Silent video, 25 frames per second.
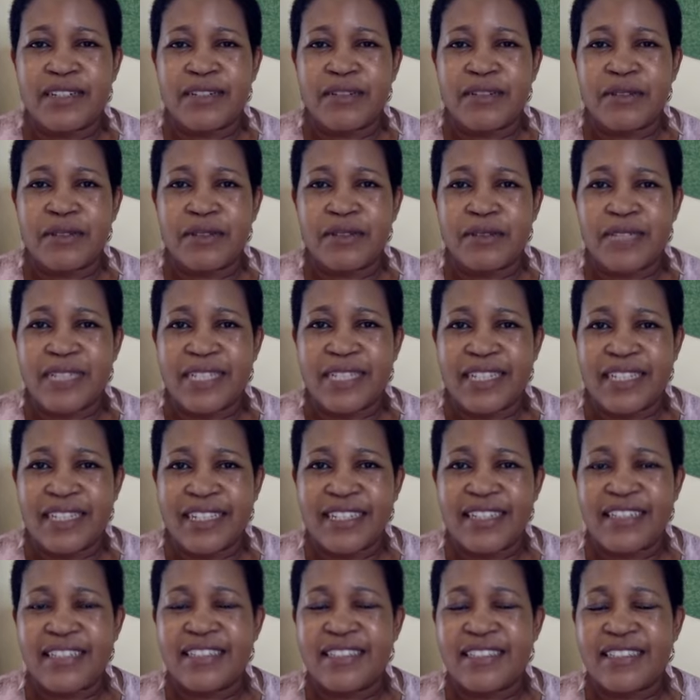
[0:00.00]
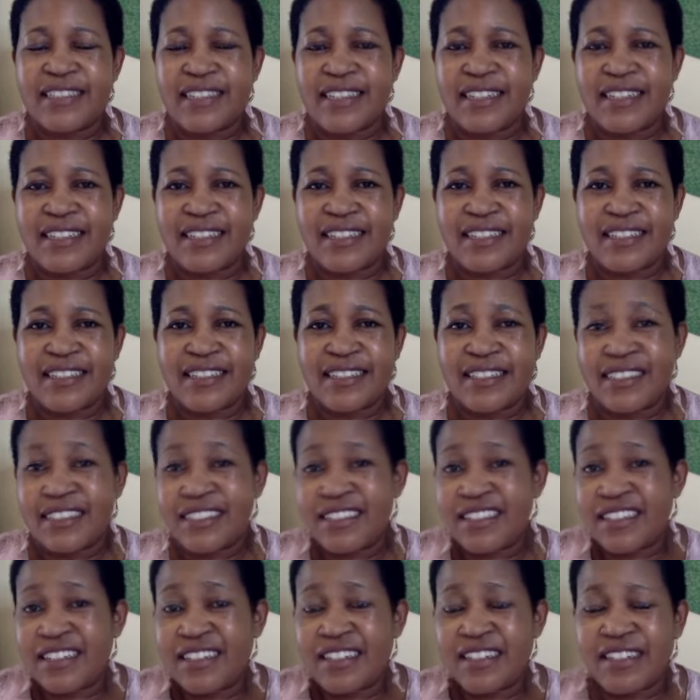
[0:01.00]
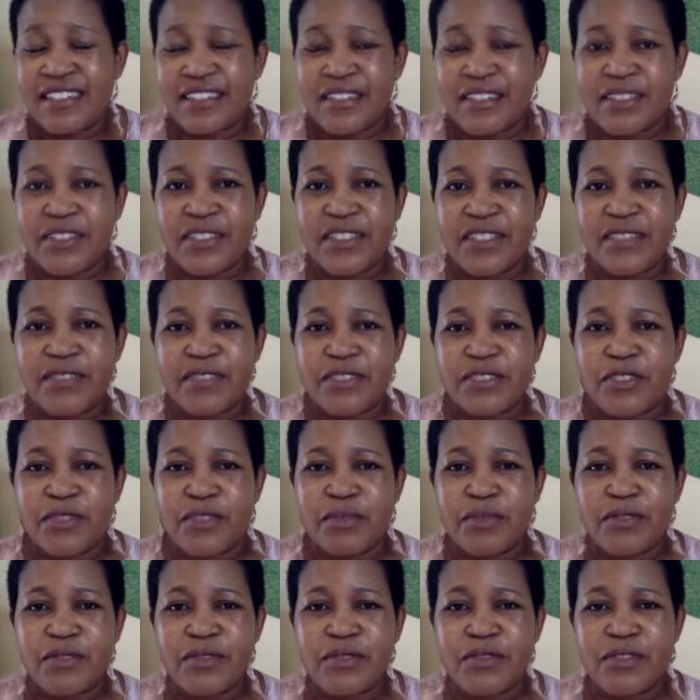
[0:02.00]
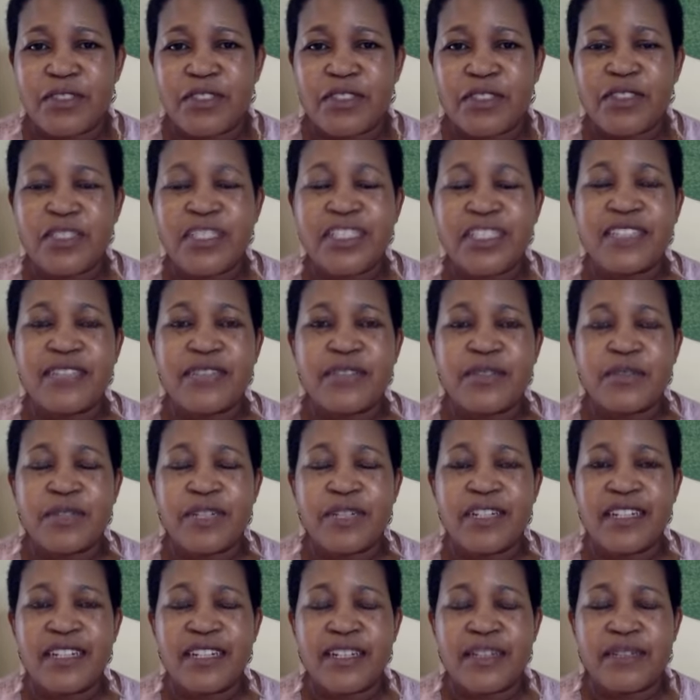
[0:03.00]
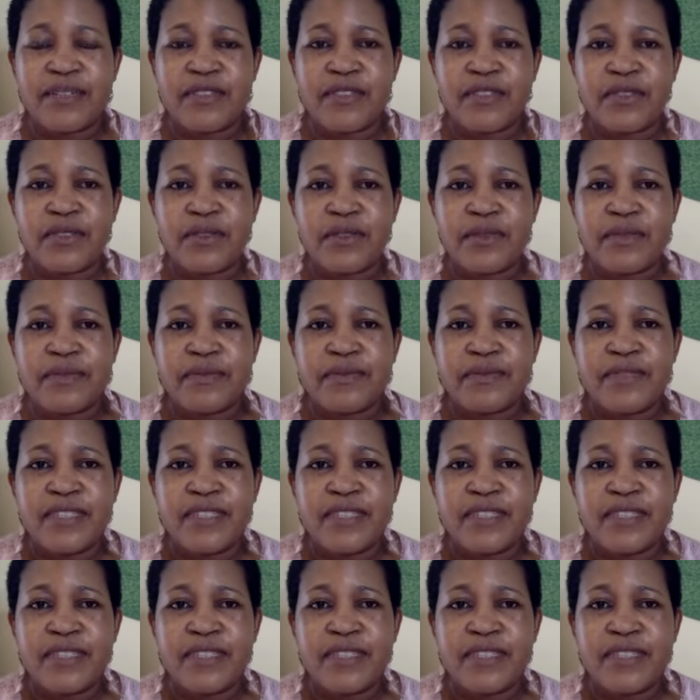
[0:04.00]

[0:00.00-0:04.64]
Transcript: I learned that you have to move on. Not everyone loves you.